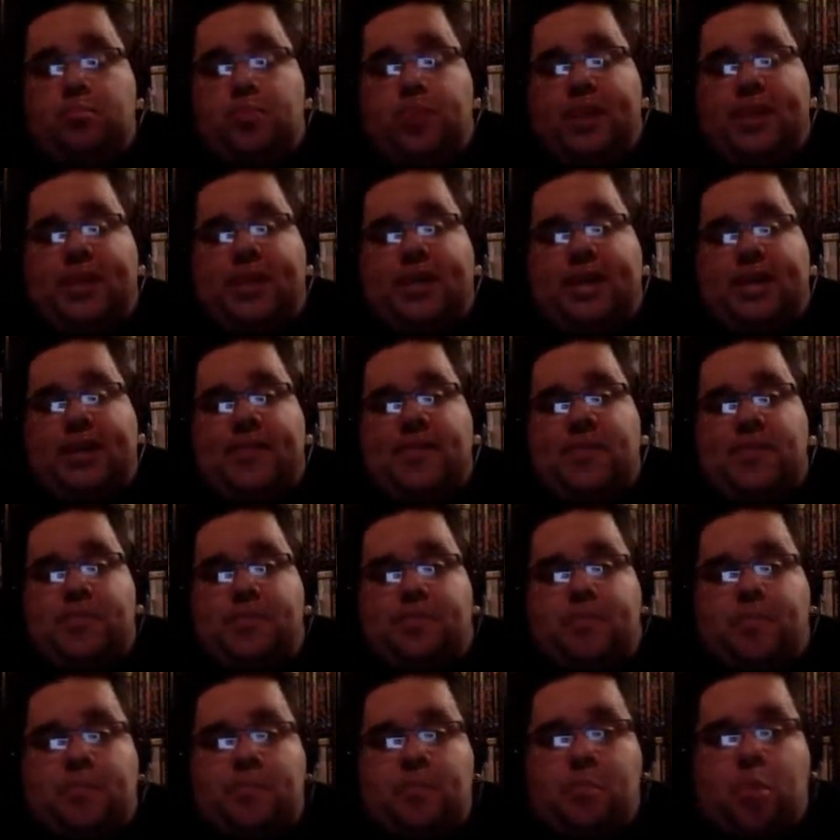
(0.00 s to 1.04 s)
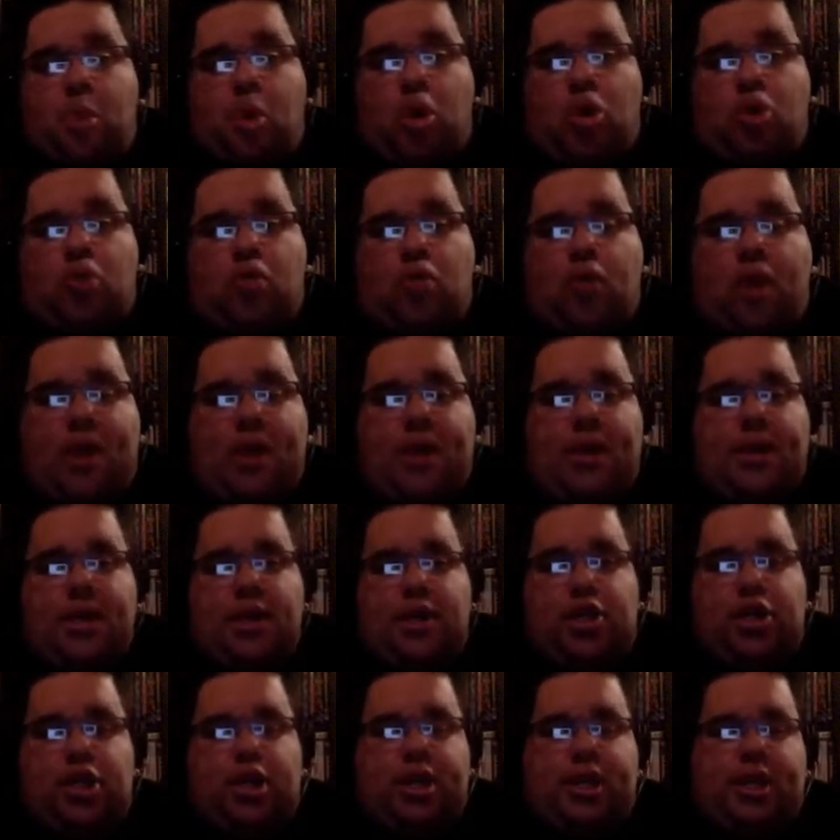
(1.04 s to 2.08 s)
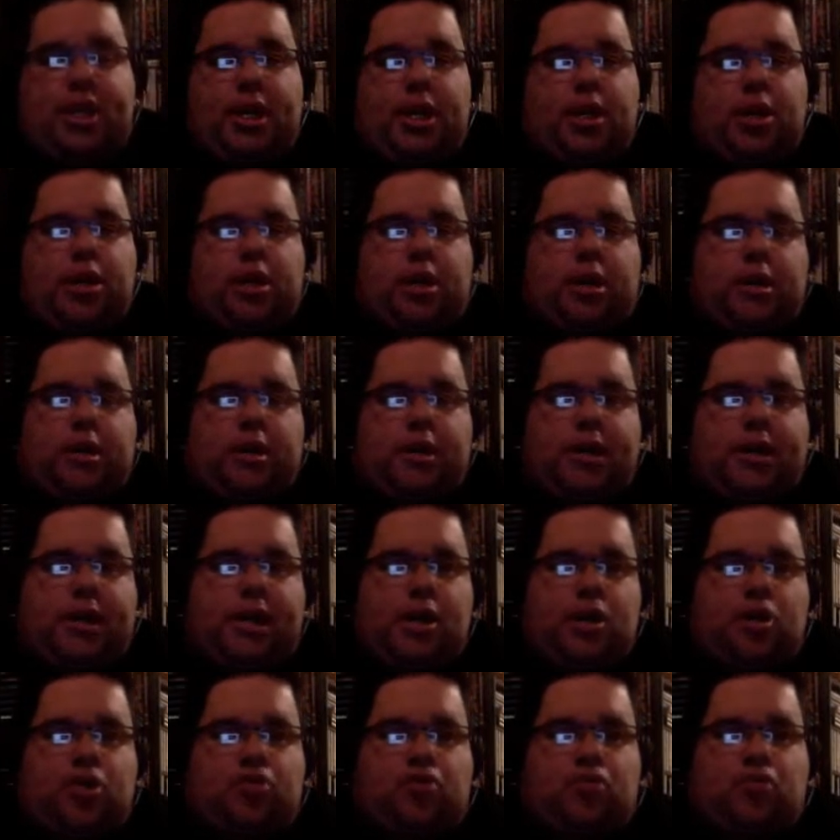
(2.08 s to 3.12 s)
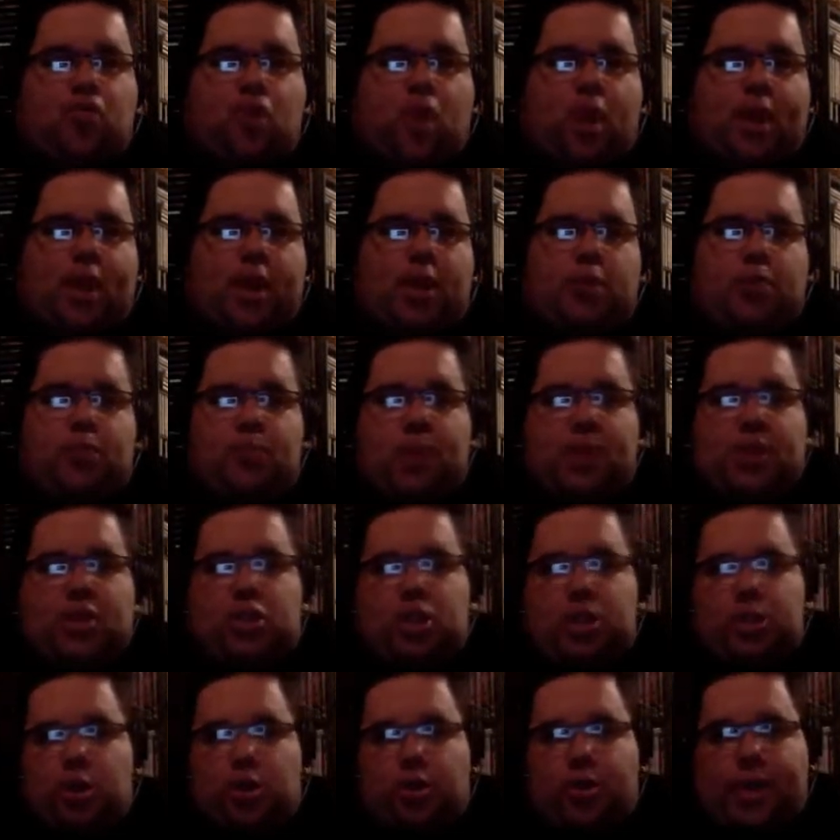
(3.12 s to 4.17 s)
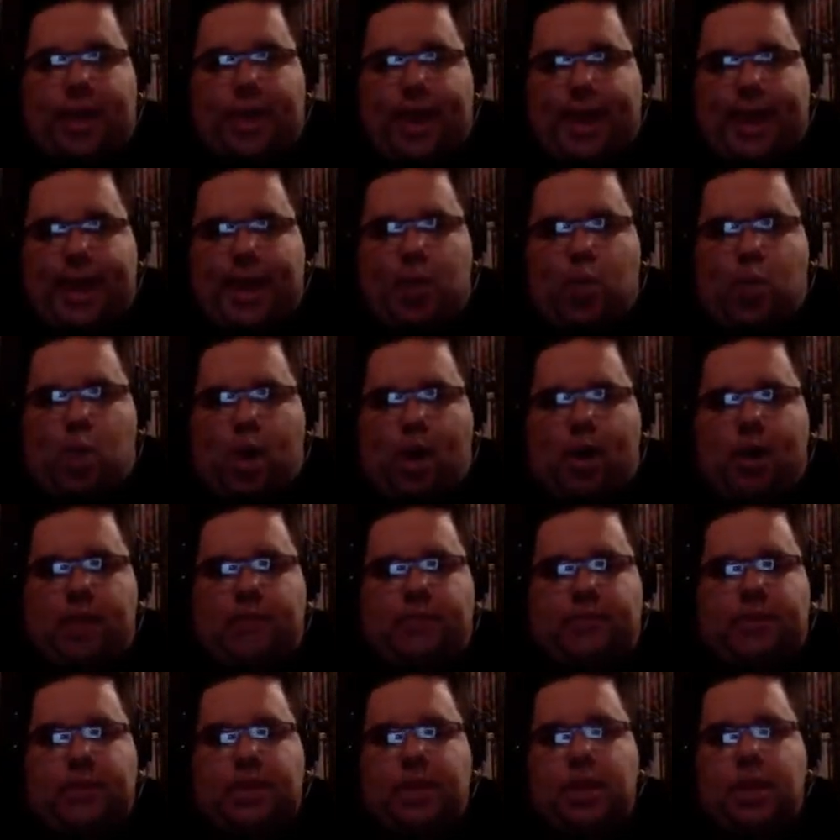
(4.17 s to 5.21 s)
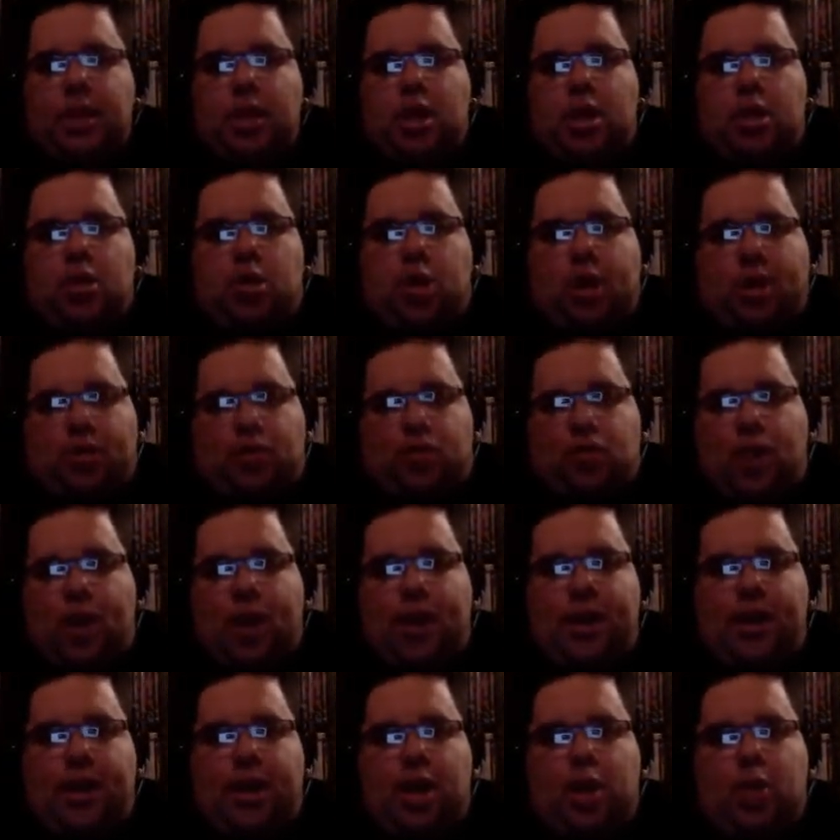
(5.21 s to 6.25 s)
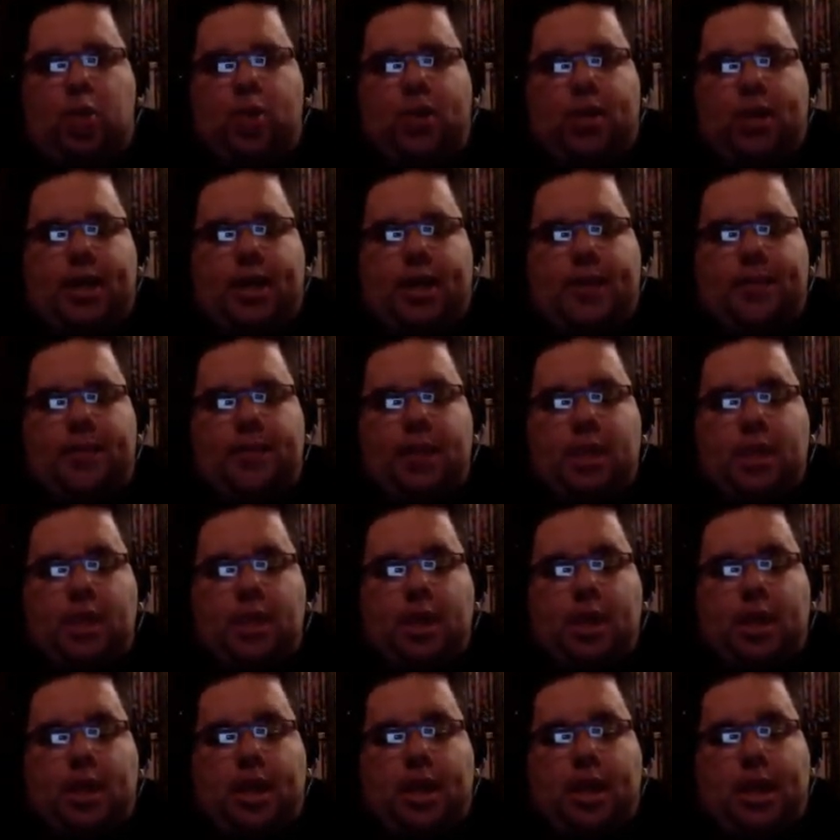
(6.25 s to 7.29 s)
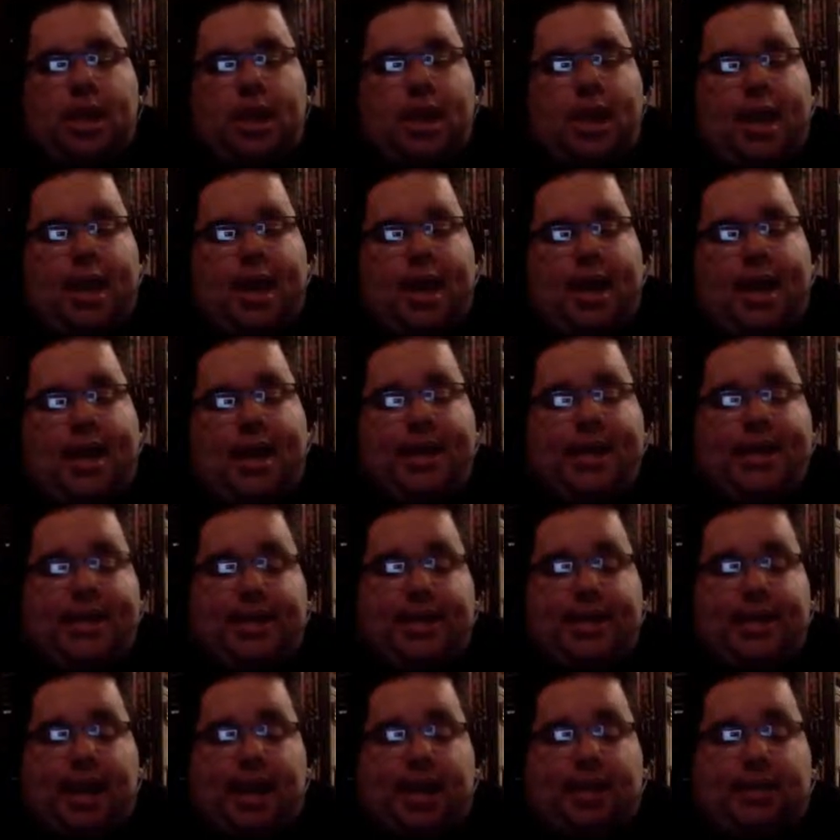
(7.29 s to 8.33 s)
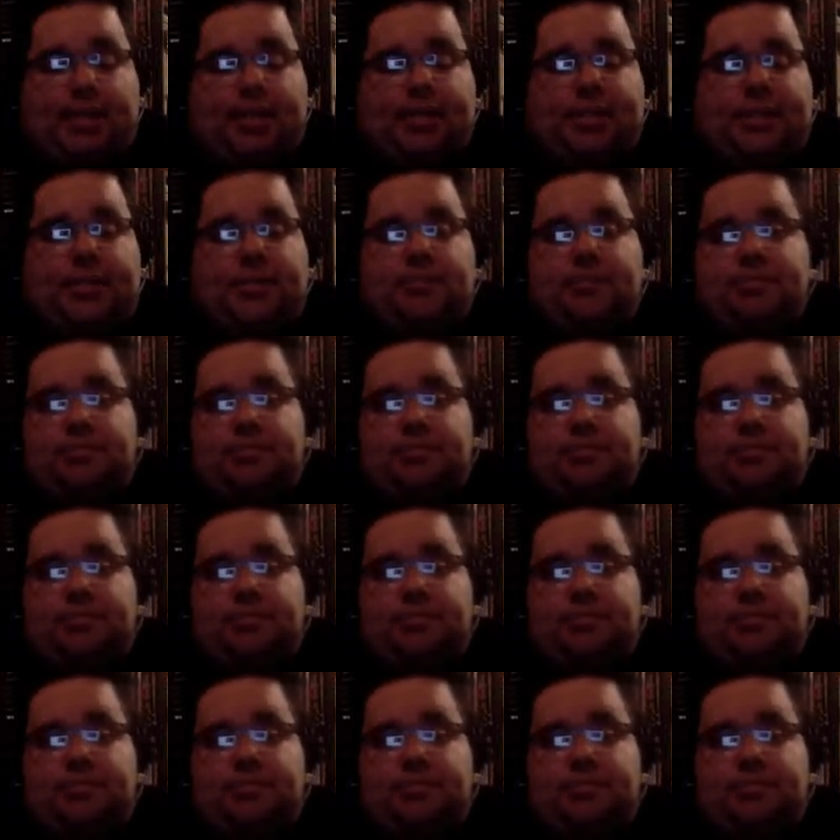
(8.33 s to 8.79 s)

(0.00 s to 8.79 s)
been given more credit here in Australia, especially on the airwaves? like radio and that. And he did actually